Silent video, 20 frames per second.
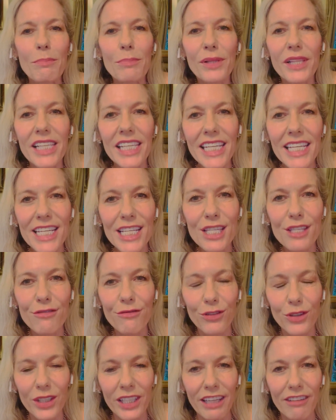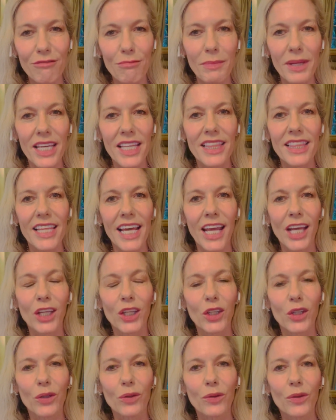Please forgive me and
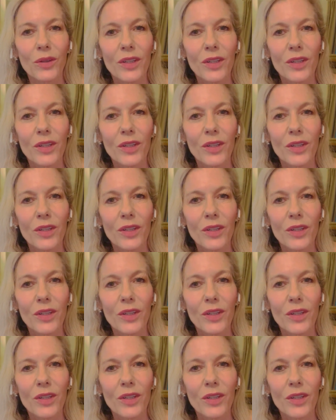thank you.